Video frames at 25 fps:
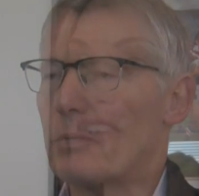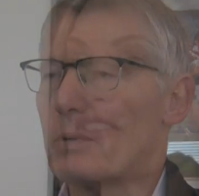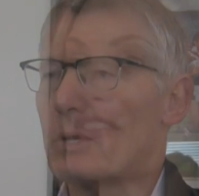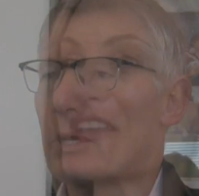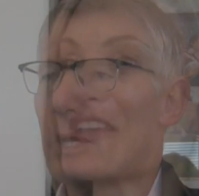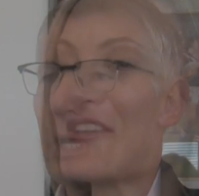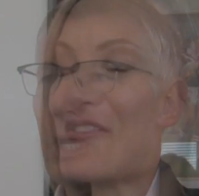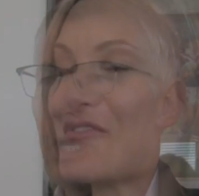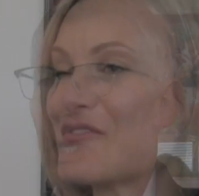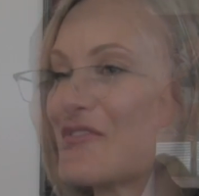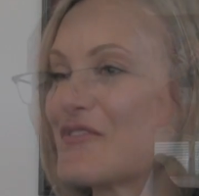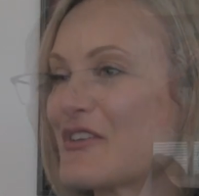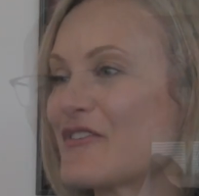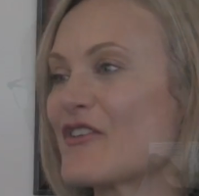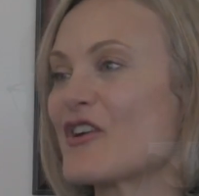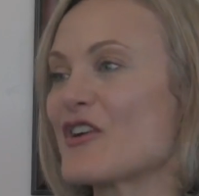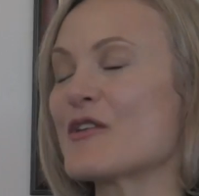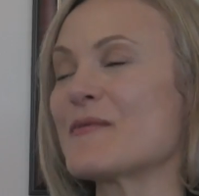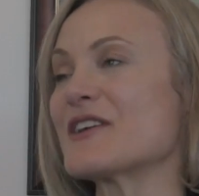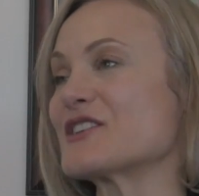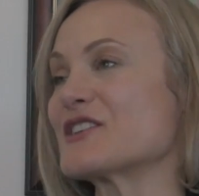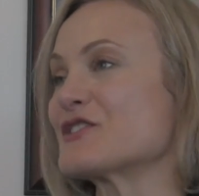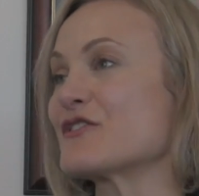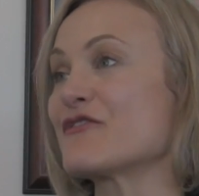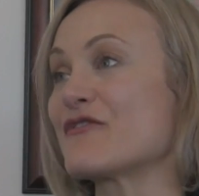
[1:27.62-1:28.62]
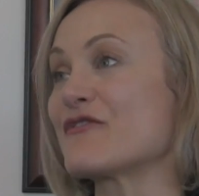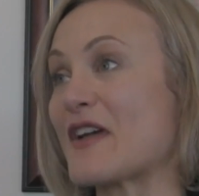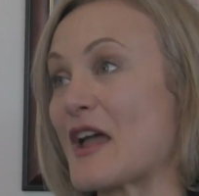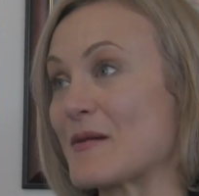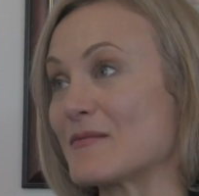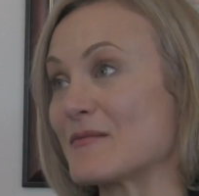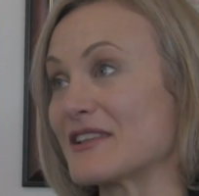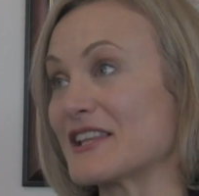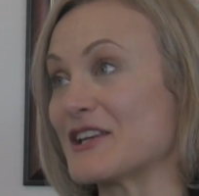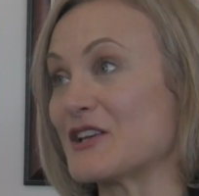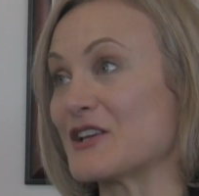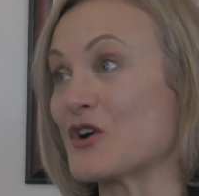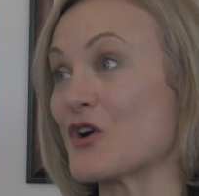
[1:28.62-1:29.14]
So they're very much a
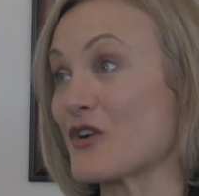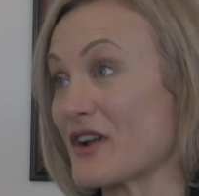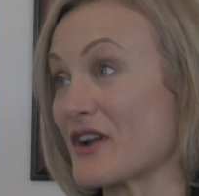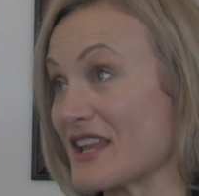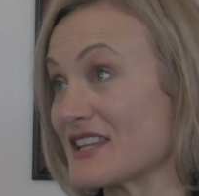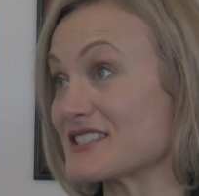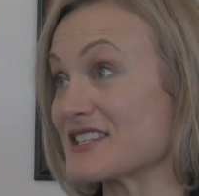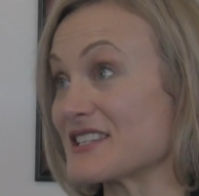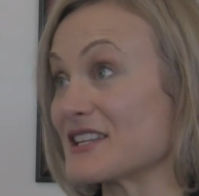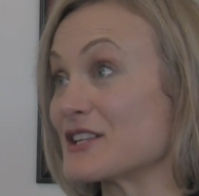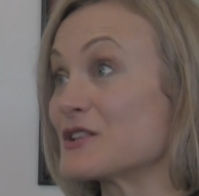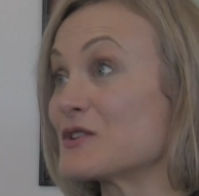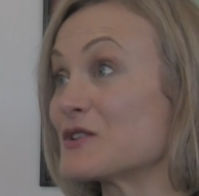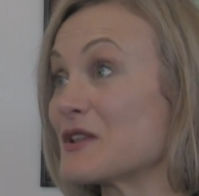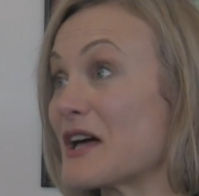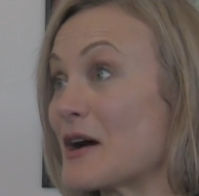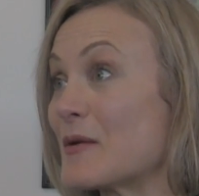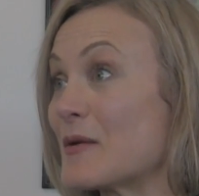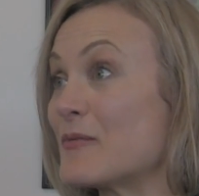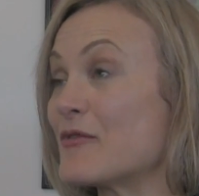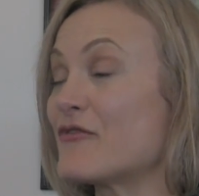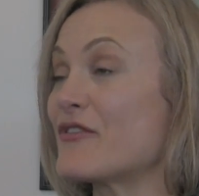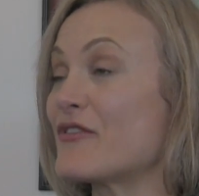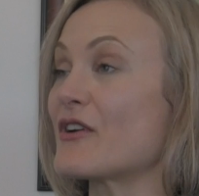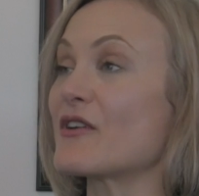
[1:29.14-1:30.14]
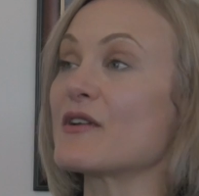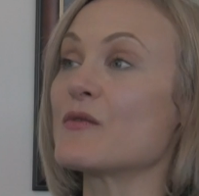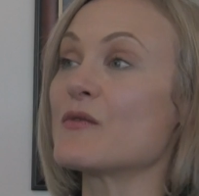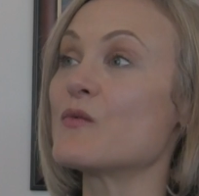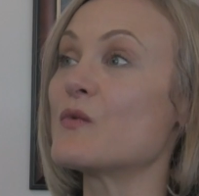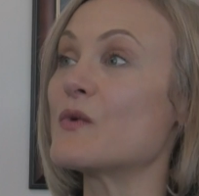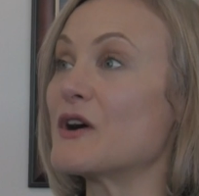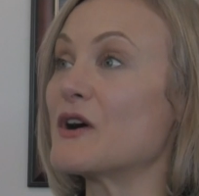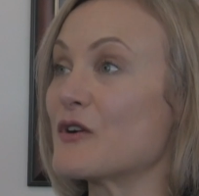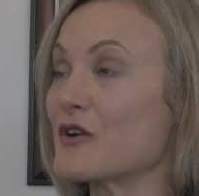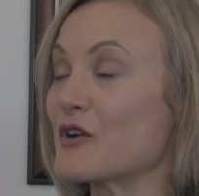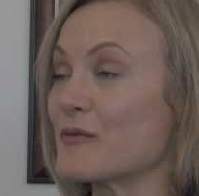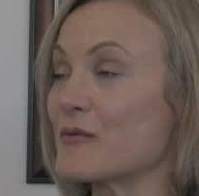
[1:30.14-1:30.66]
family-oriented club, very
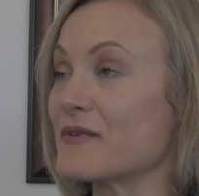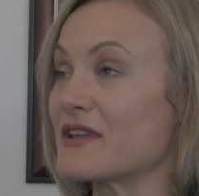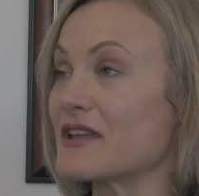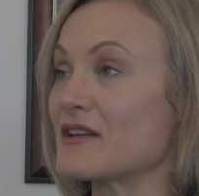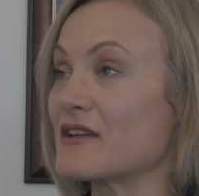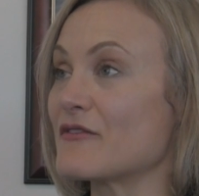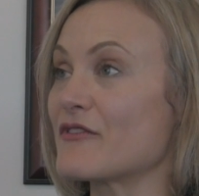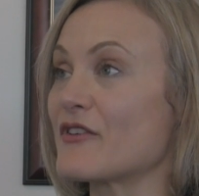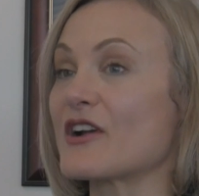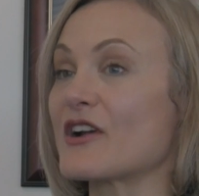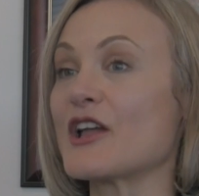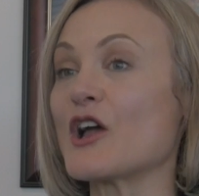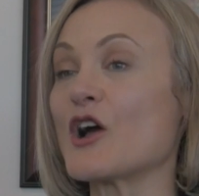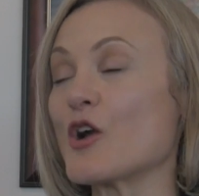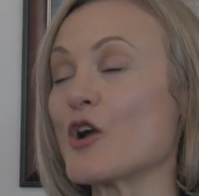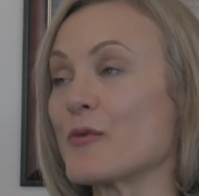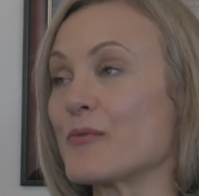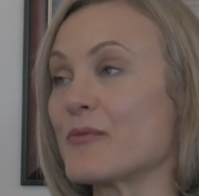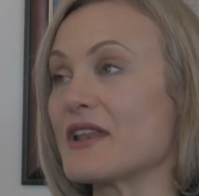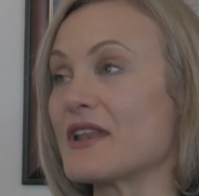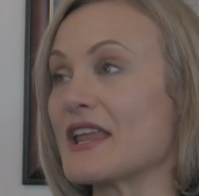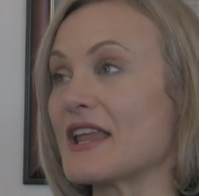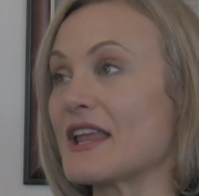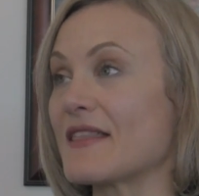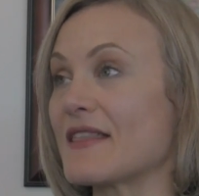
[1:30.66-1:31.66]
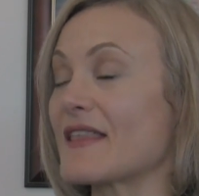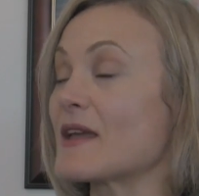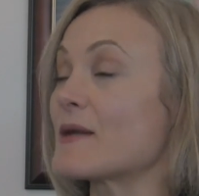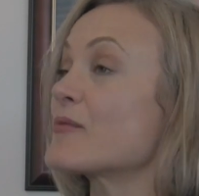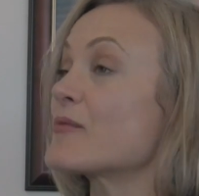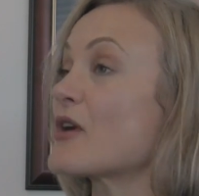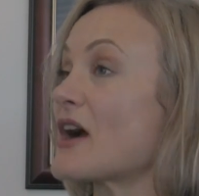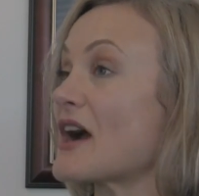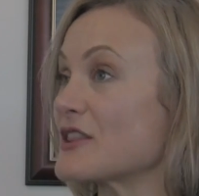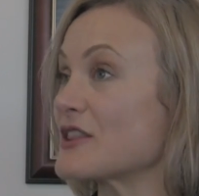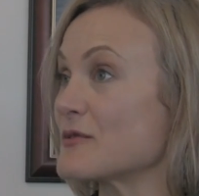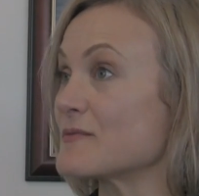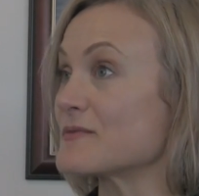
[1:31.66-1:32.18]
welcoming, very opening. They
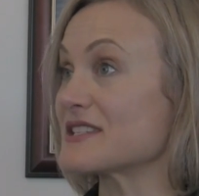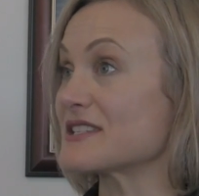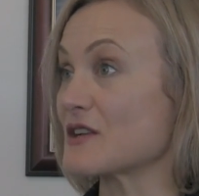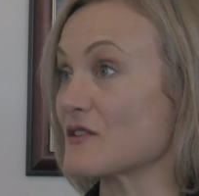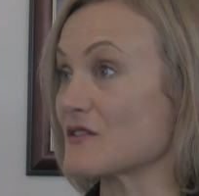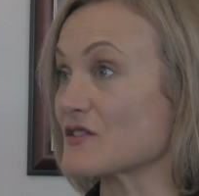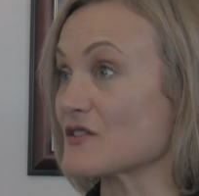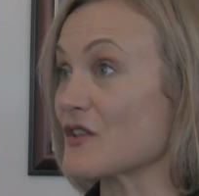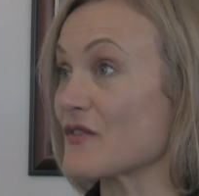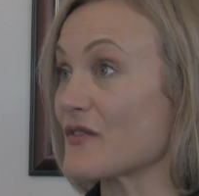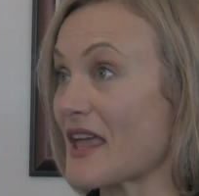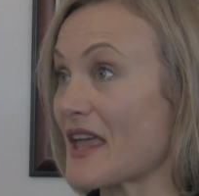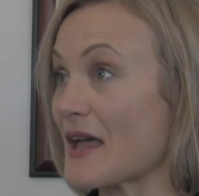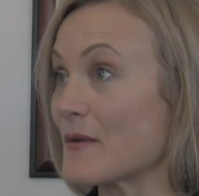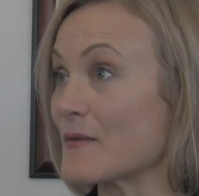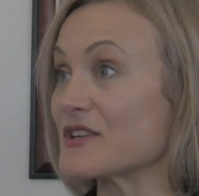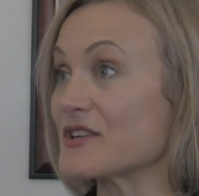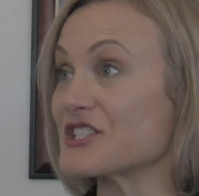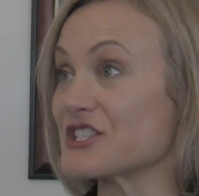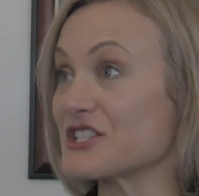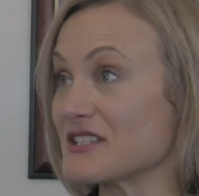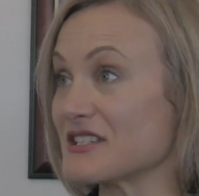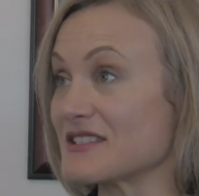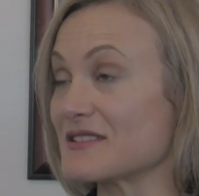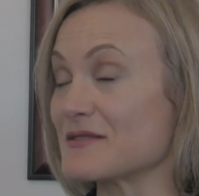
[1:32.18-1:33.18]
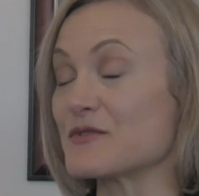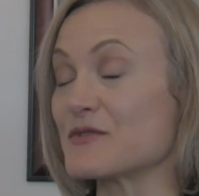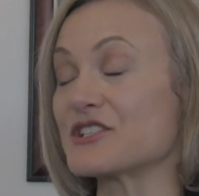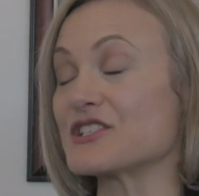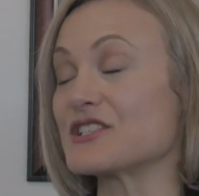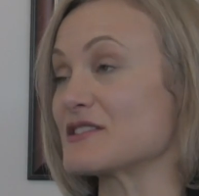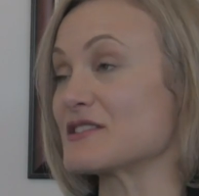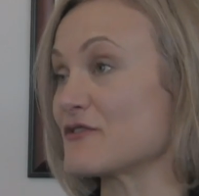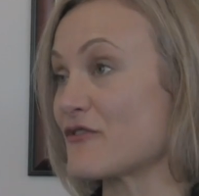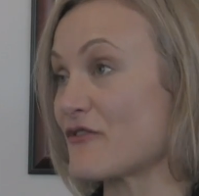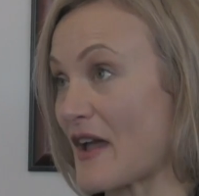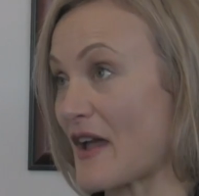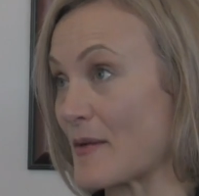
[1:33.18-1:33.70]
pride themselves on that, which
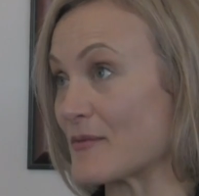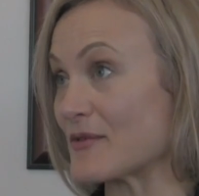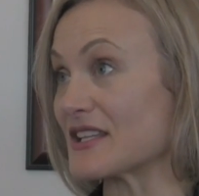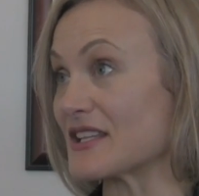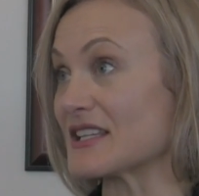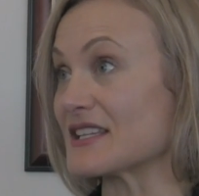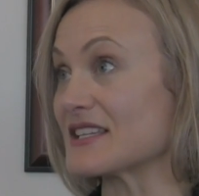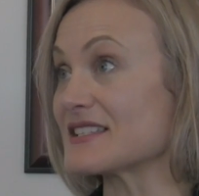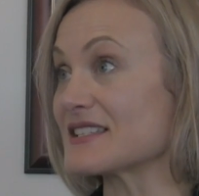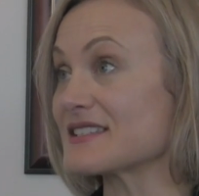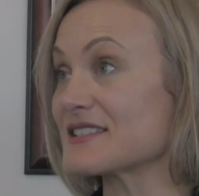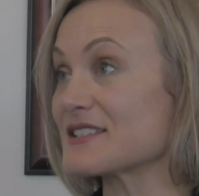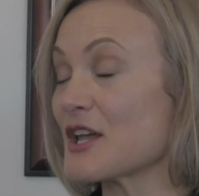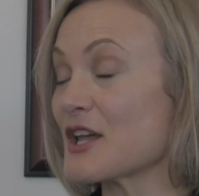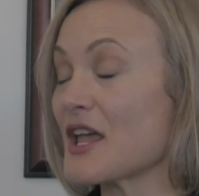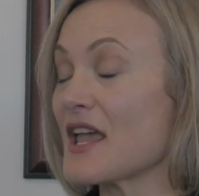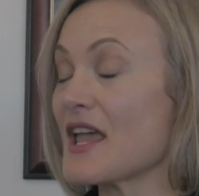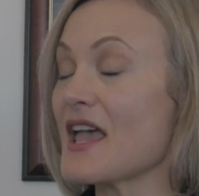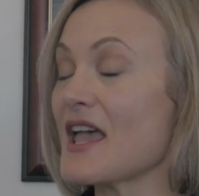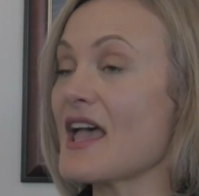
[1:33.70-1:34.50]
is fabulous.